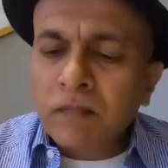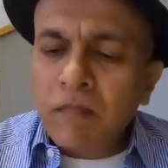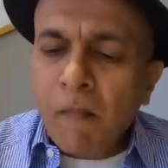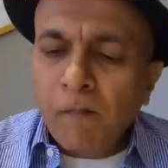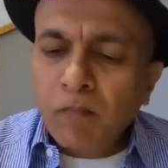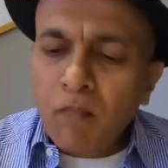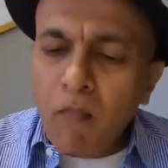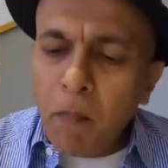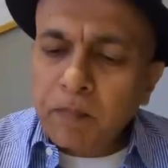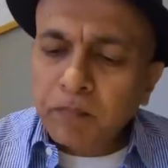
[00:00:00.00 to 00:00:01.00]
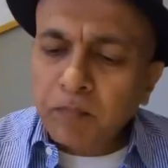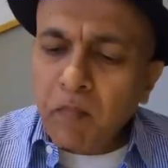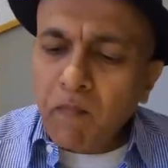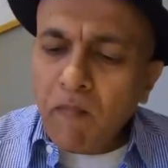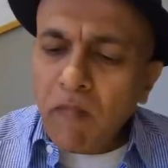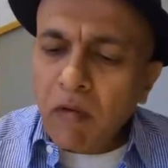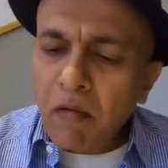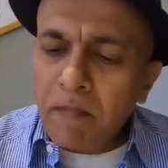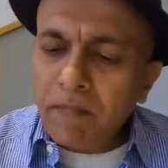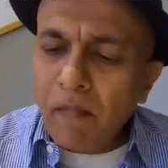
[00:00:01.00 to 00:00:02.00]
There's something that tastes like strawberry,
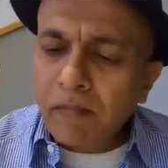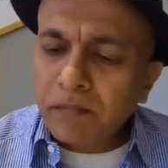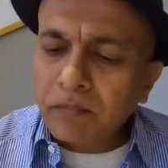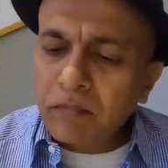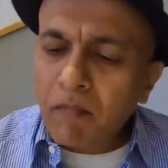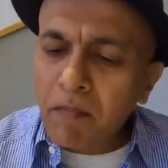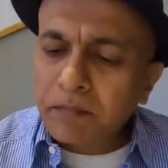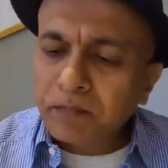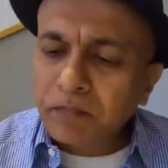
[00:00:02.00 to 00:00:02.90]
but very mild,